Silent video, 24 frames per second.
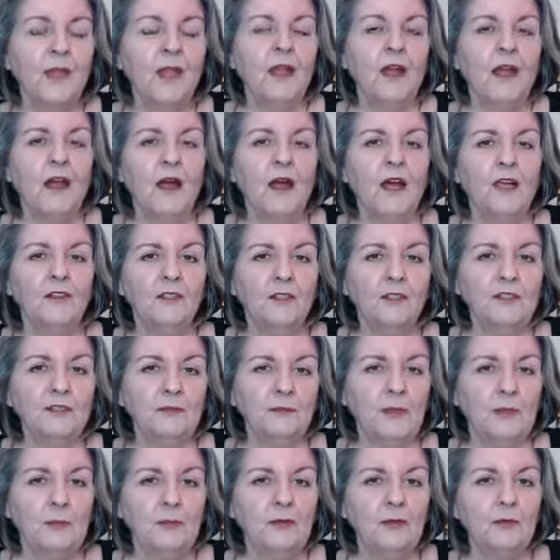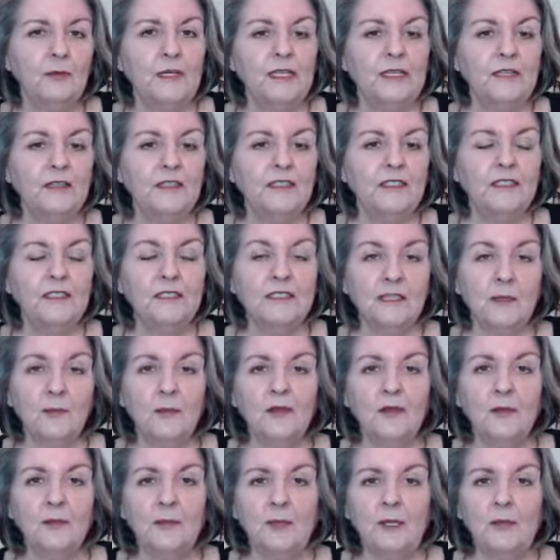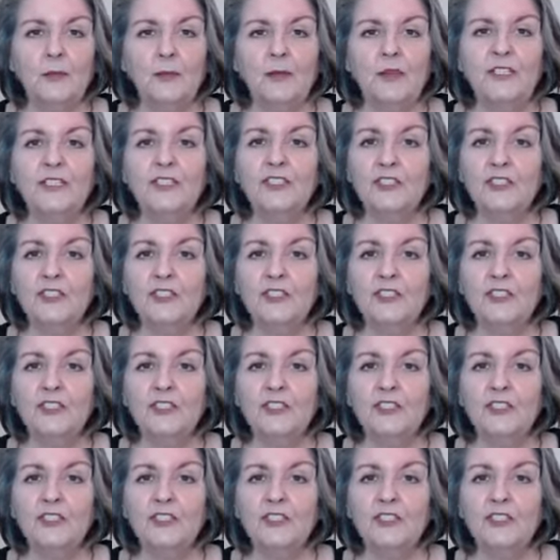on those people because some of the people that